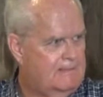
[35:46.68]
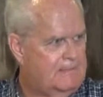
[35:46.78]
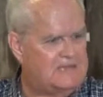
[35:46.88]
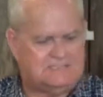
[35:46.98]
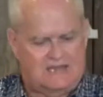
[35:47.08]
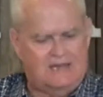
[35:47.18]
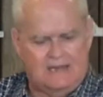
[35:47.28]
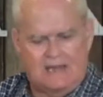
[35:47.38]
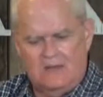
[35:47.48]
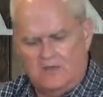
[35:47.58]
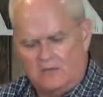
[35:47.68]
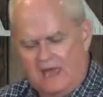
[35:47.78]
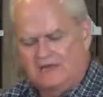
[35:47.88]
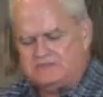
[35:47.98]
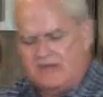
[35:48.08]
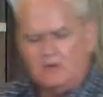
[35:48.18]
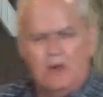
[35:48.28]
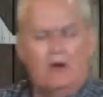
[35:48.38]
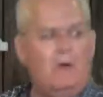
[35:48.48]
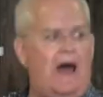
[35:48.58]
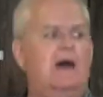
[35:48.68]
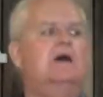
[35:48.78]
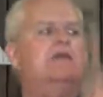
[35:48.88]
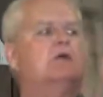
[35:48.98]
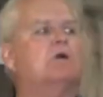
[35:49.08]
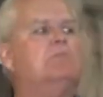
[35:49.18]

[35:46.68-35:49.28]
They sat down on the edge of that well. Why? They were